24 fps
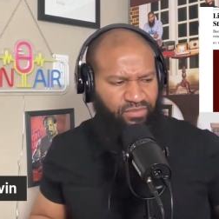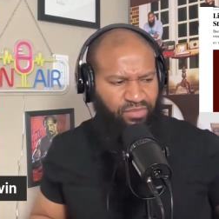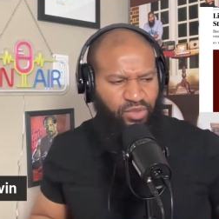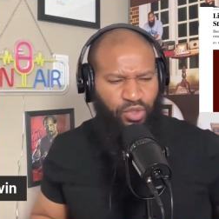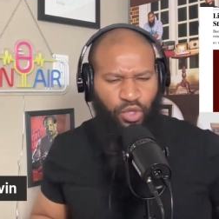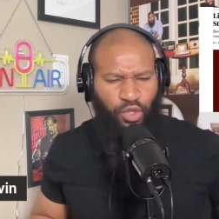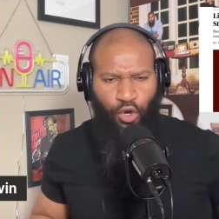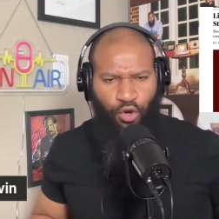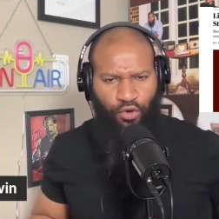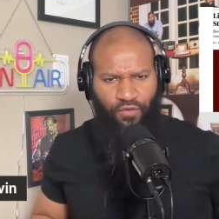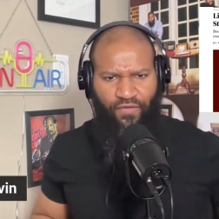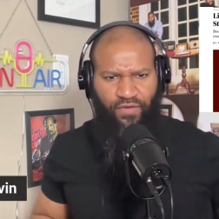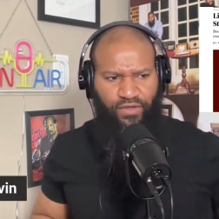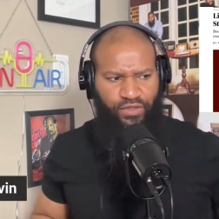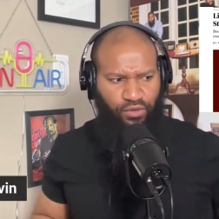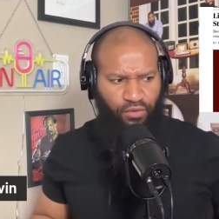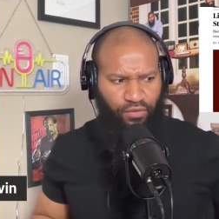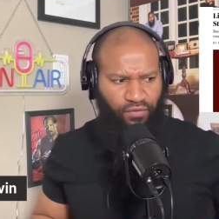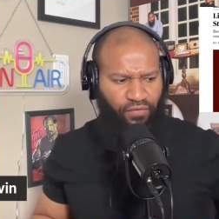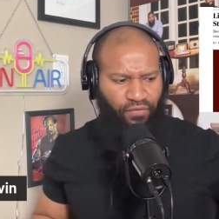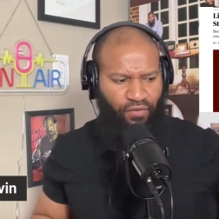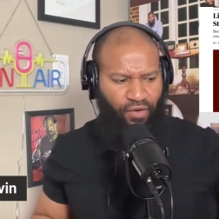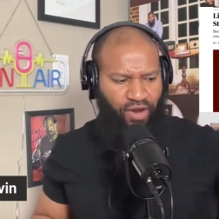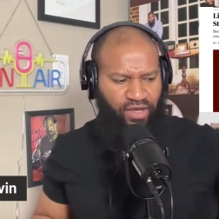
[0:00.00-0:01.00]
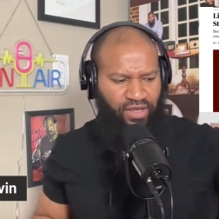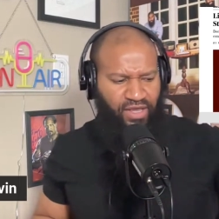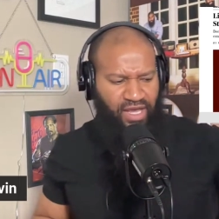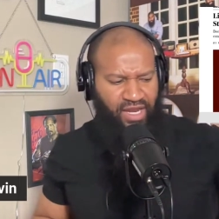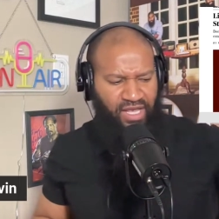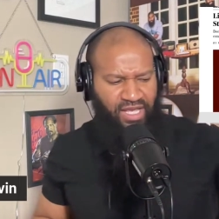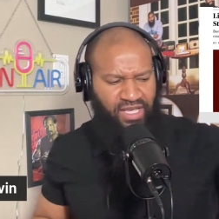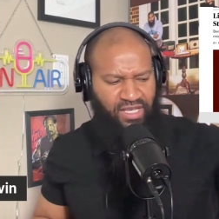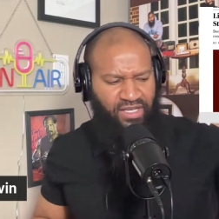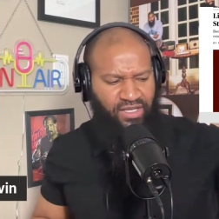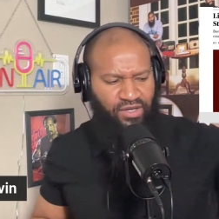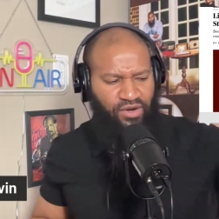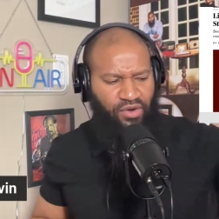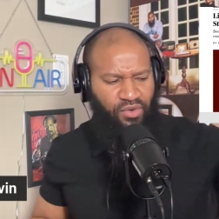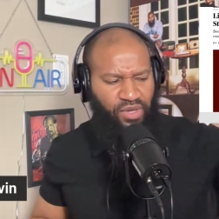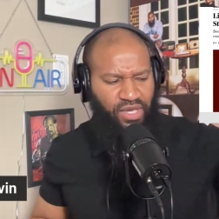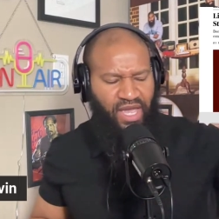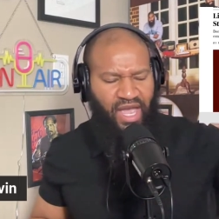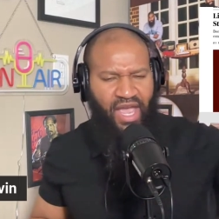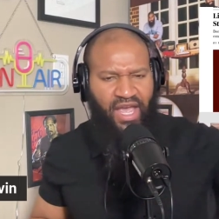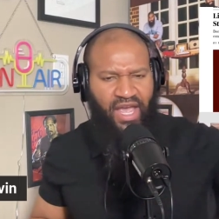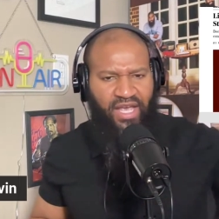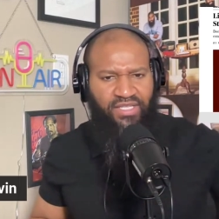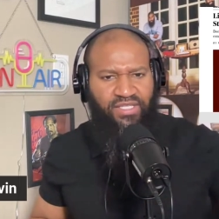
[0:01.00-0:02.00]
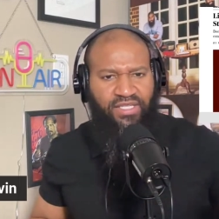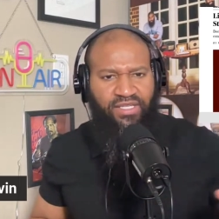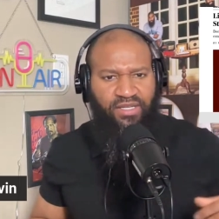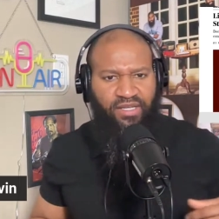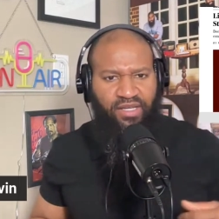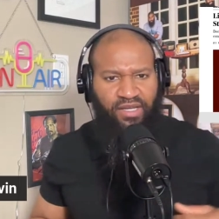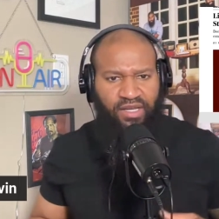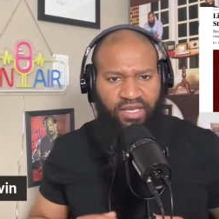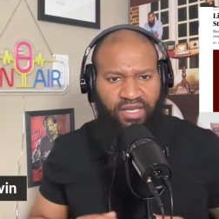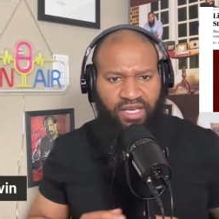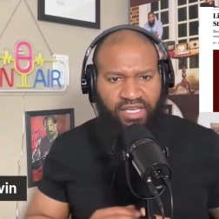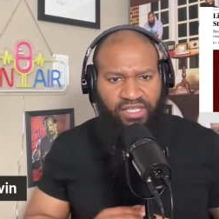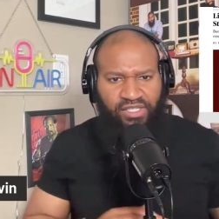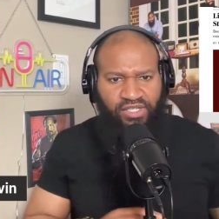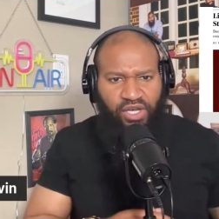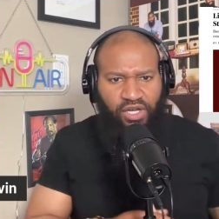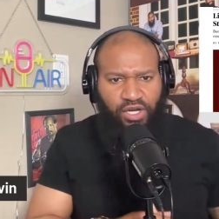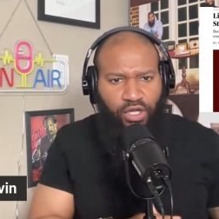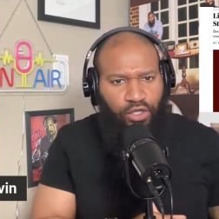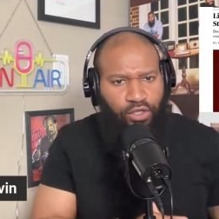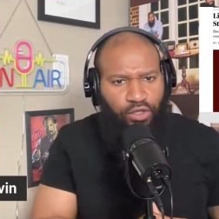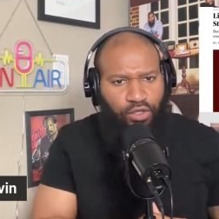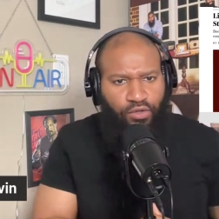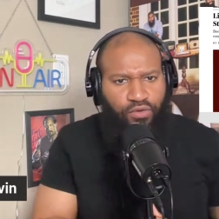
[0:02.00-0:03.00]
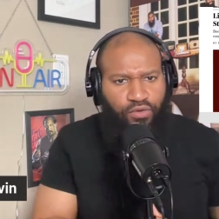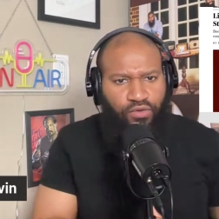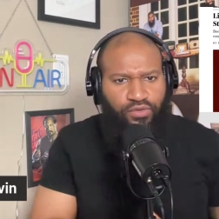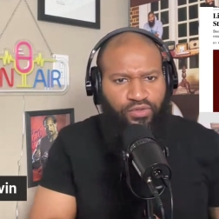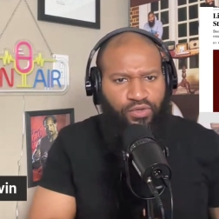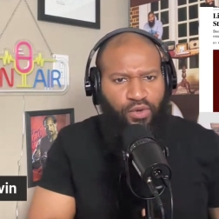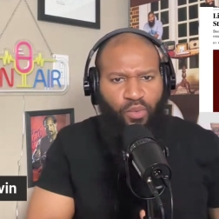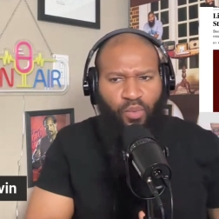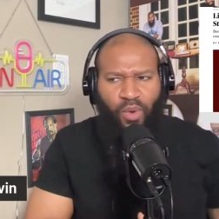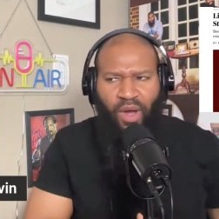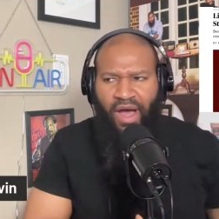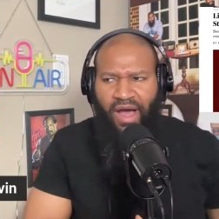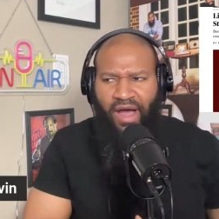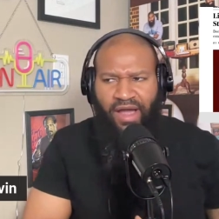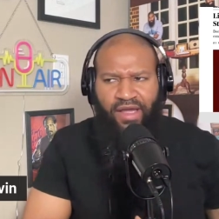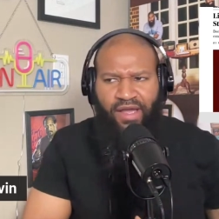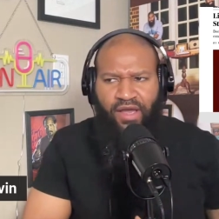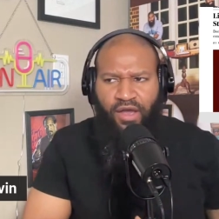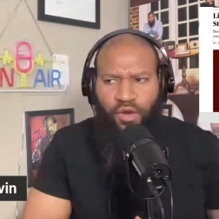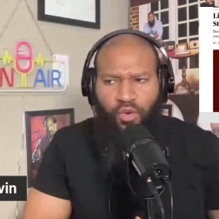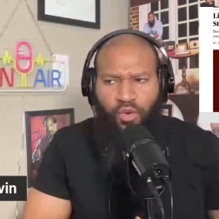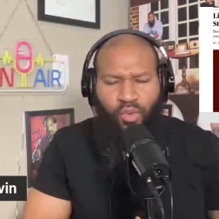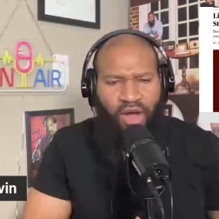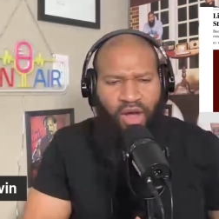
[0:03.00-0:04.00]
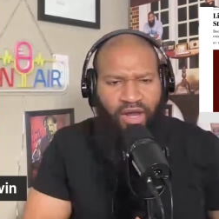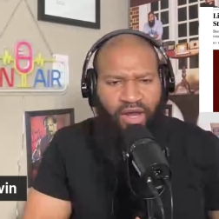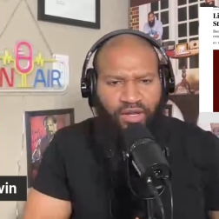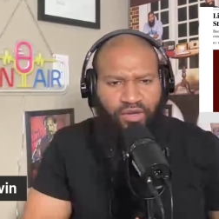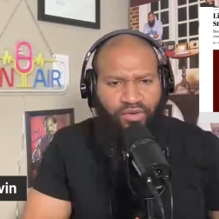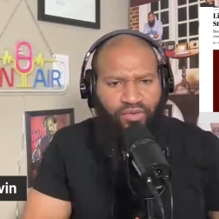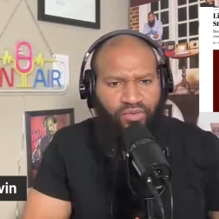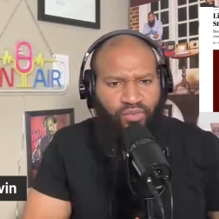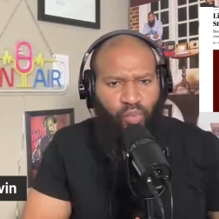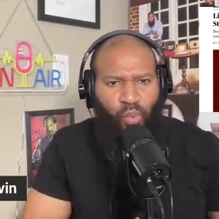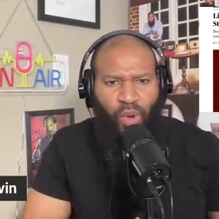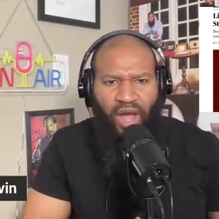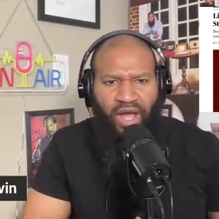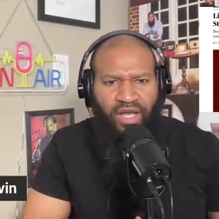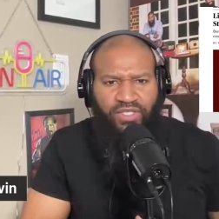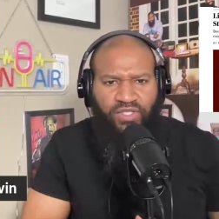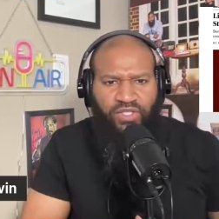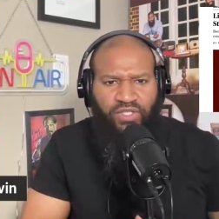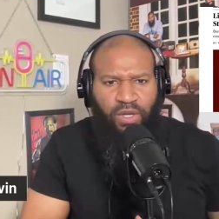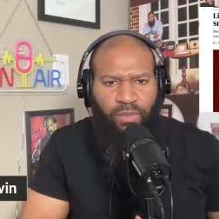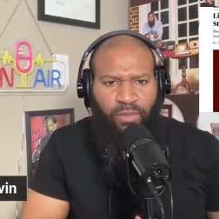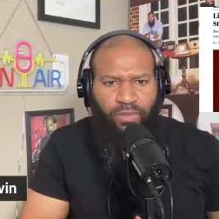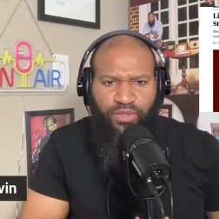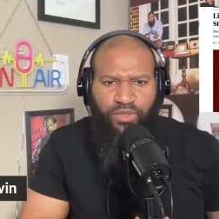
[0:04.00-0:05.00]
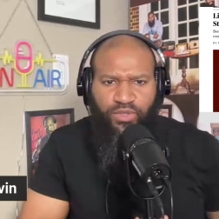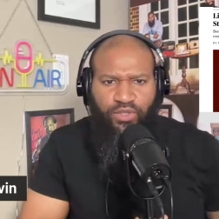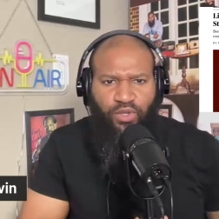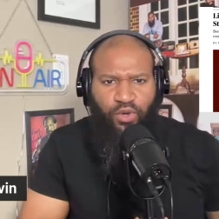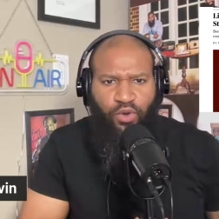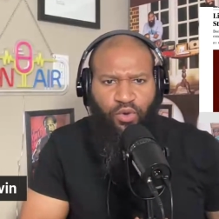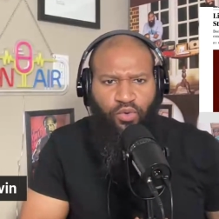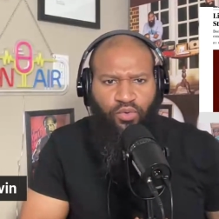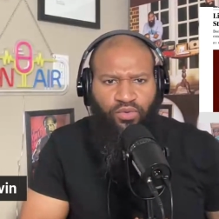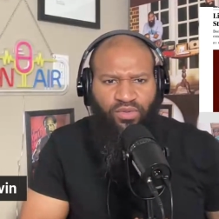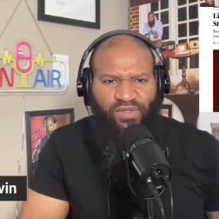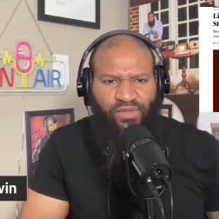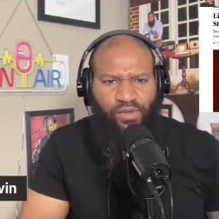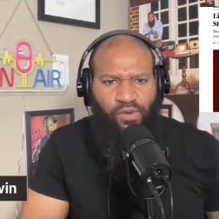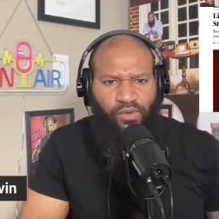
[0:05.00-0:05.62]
nervous or afraid that he's gonna lose? Or why is numbers so